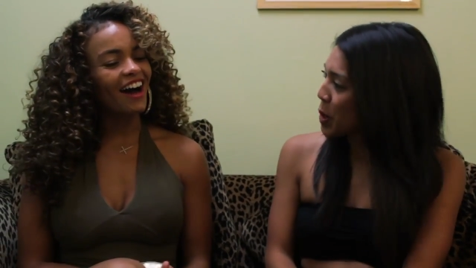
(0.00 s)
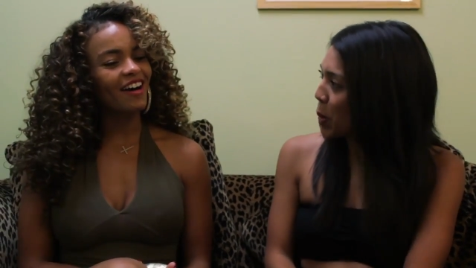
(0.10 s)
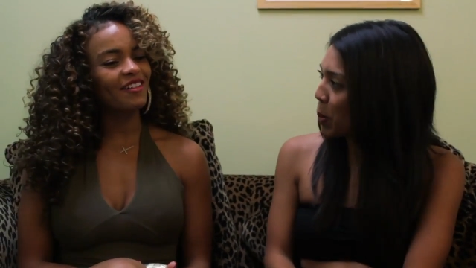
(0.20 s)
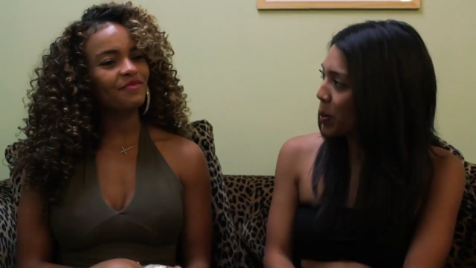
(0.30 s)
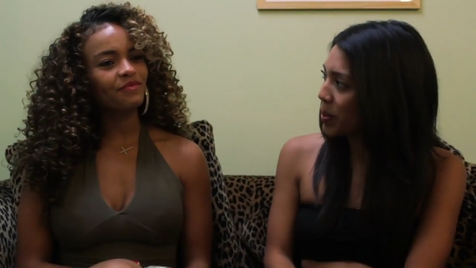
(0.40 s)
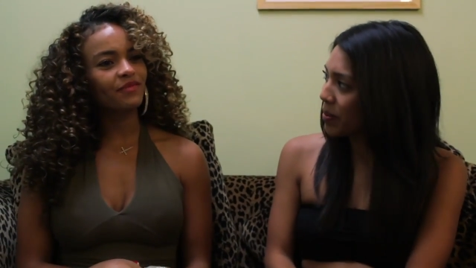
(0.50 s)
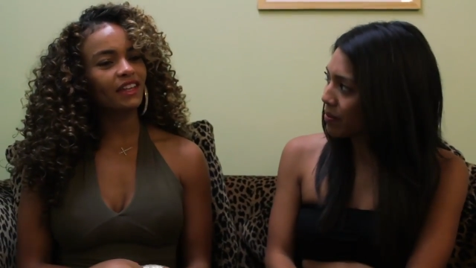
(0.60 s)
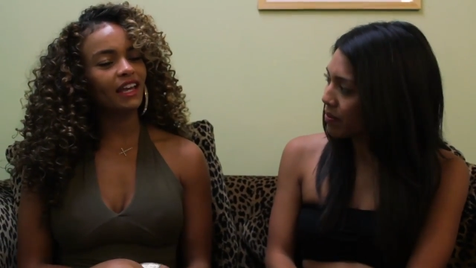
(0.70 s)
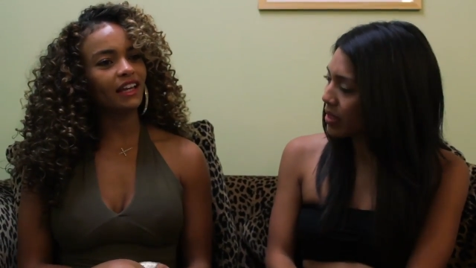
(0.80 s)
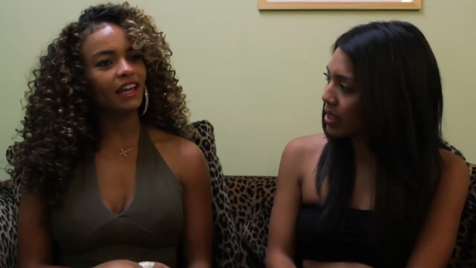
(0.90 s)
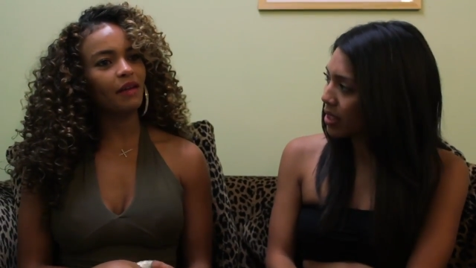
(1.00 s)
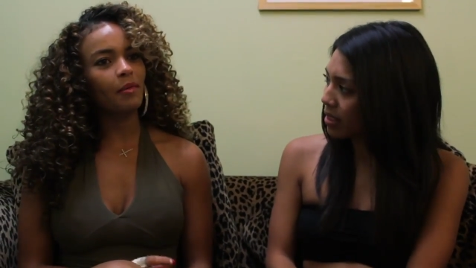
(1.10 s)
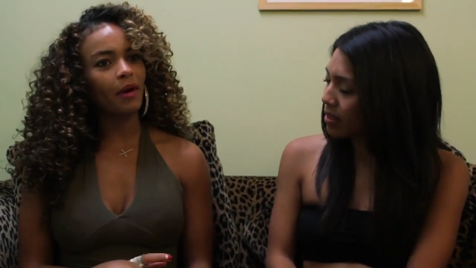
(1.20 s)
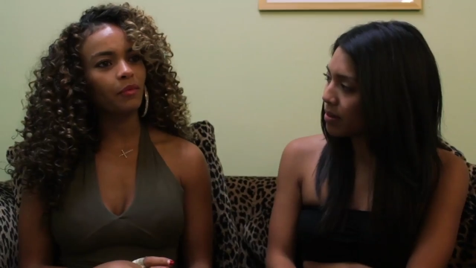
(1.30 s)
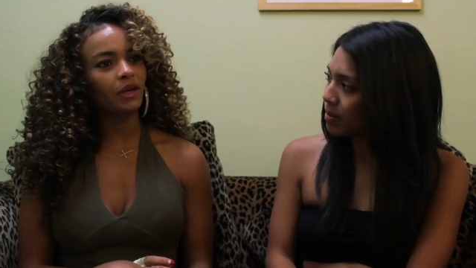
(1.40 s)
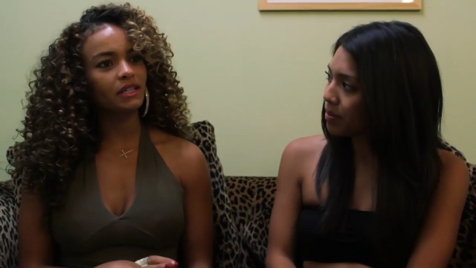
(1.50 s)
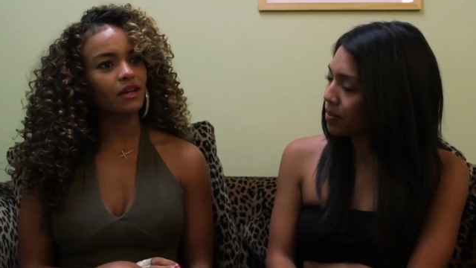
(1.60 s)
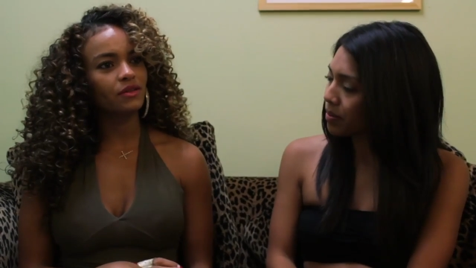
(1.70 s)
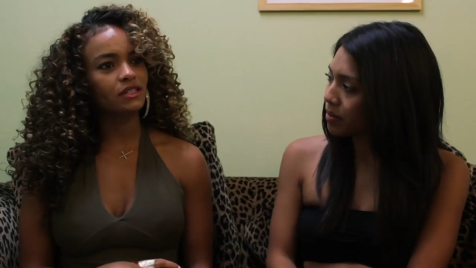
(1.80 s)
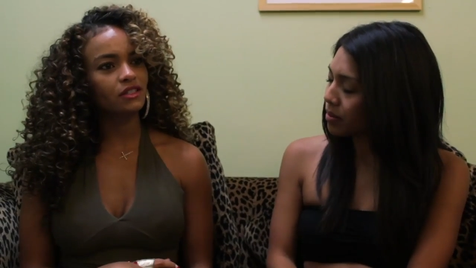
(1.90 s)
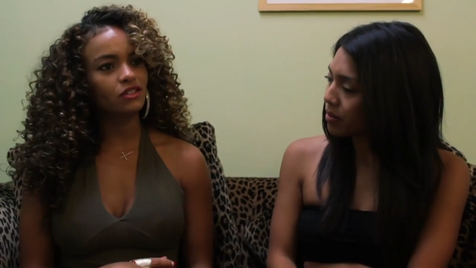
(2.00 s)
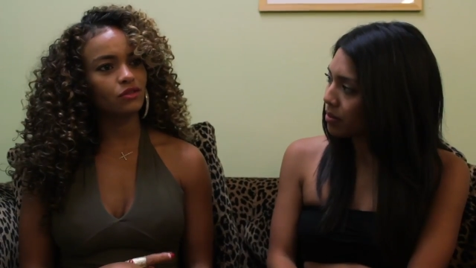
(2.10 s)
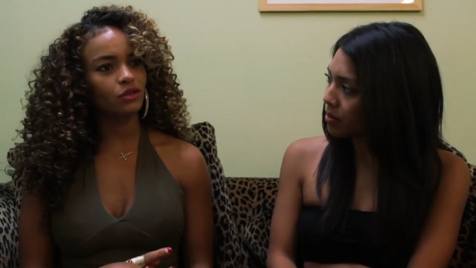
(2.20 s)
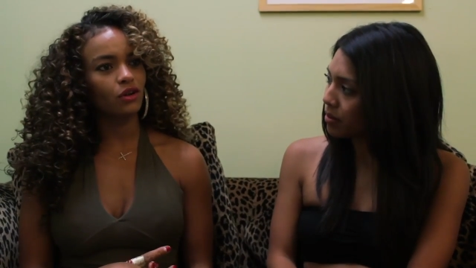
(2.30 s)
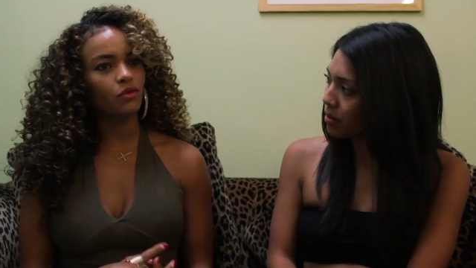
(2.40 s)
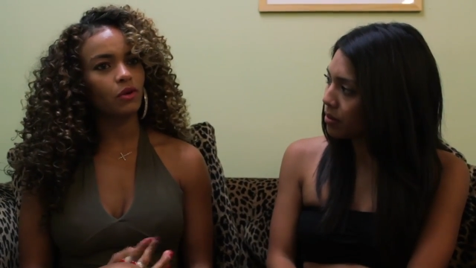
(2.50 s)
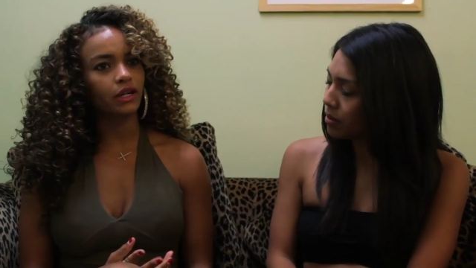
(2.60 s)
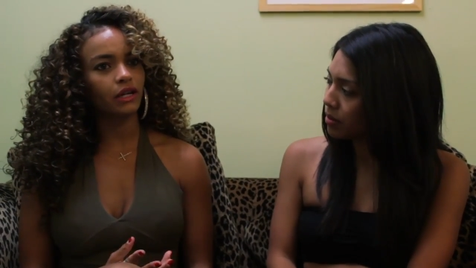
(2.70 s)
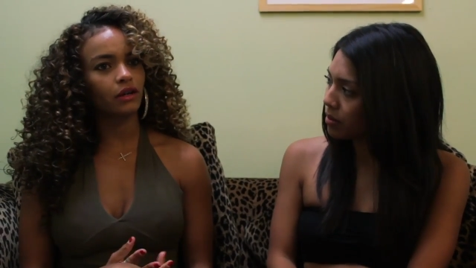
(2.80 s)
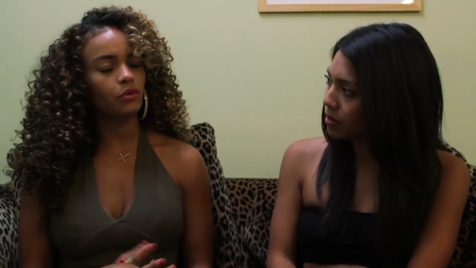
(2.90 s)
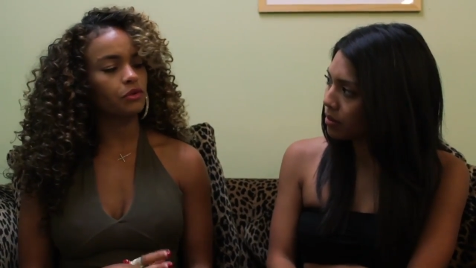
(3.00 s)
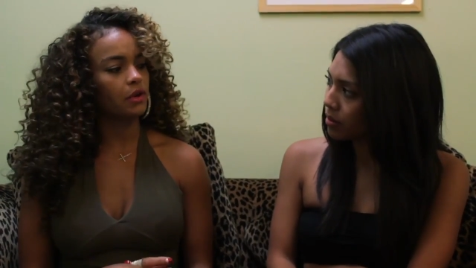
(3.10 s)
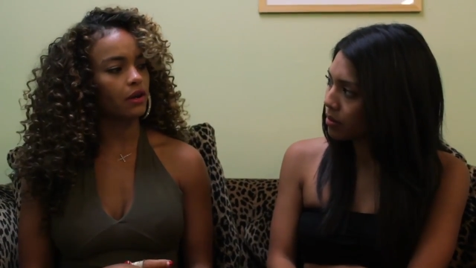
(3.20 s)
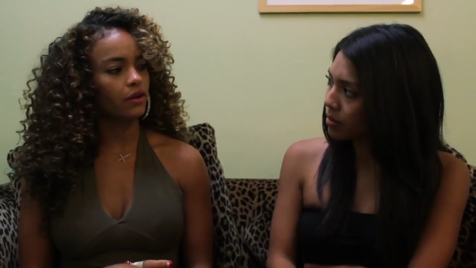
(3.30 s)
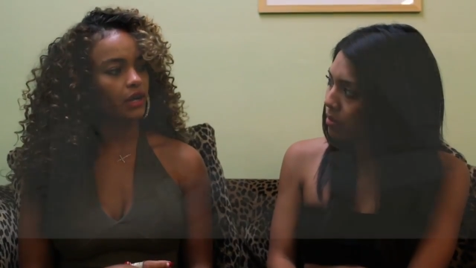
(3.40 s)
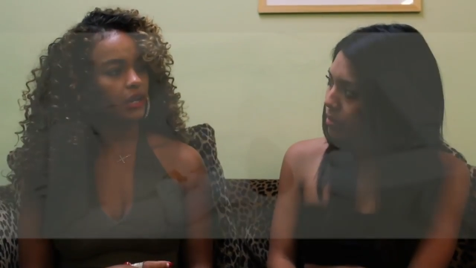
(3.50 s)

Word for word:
Speaker 1: um, it came about because I was in the studio working with Mary